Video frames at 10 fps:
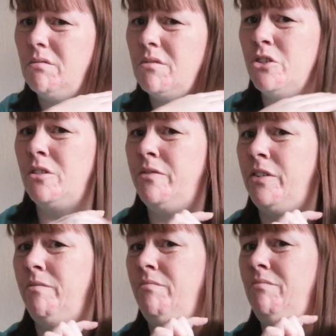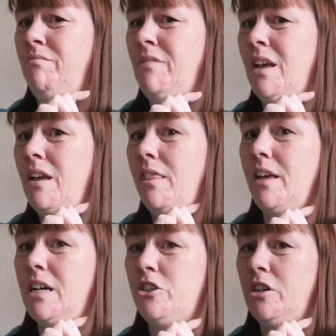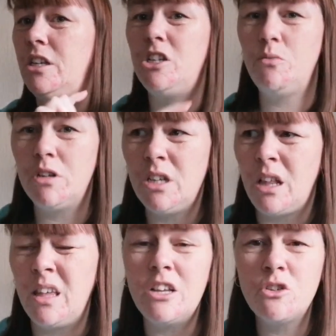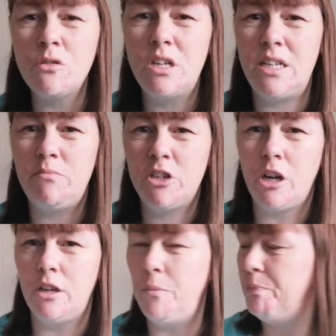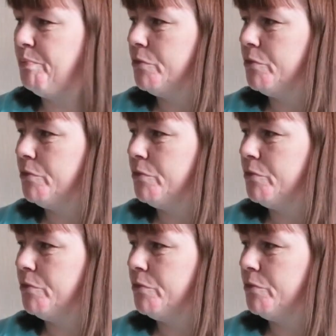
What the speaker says: sort of that dyeing. She wanted, I think it's called a dip dye.